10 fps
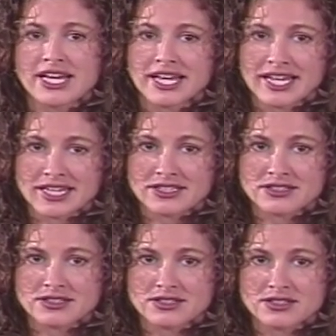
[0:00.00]
and
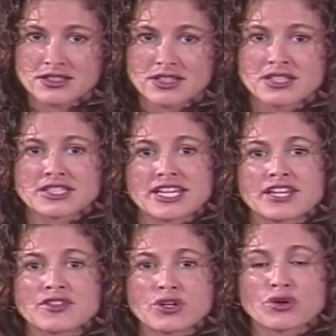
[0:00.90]

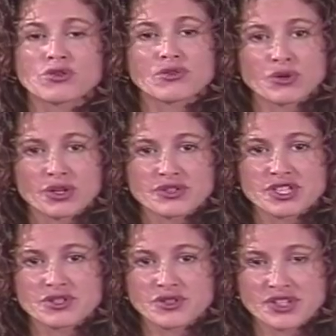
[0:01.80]
taking the oath of loyalty
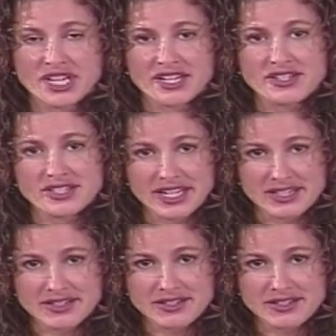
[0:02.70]
to the United States.